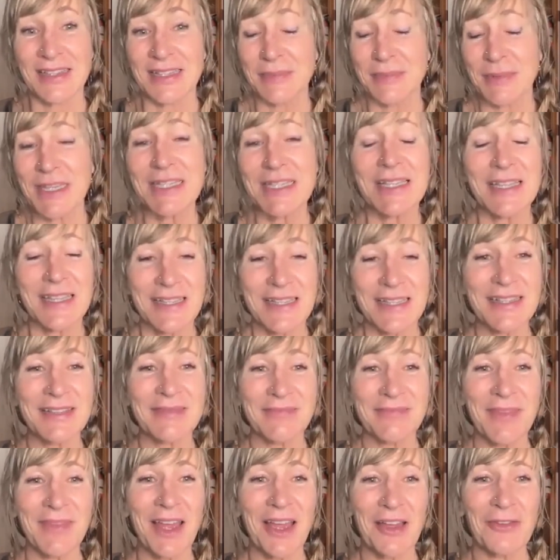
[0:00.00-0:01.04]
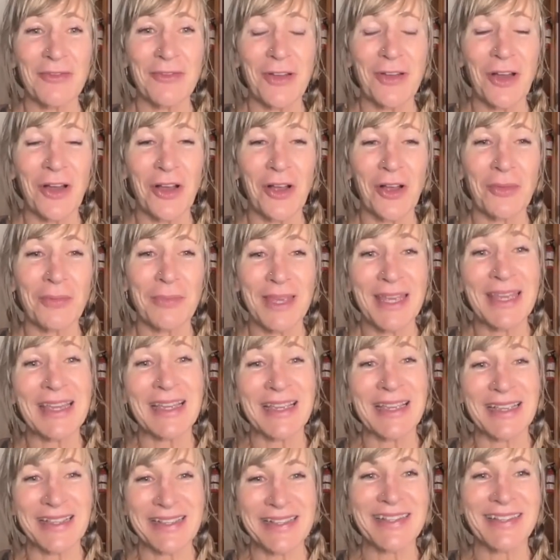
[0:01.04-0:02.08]
species of all
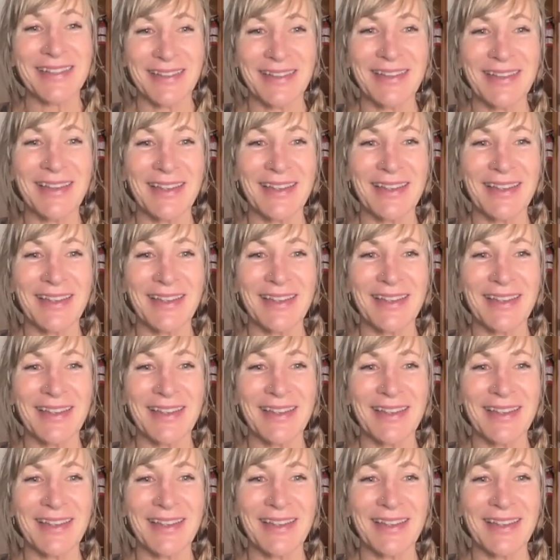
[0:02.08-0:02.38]
beings.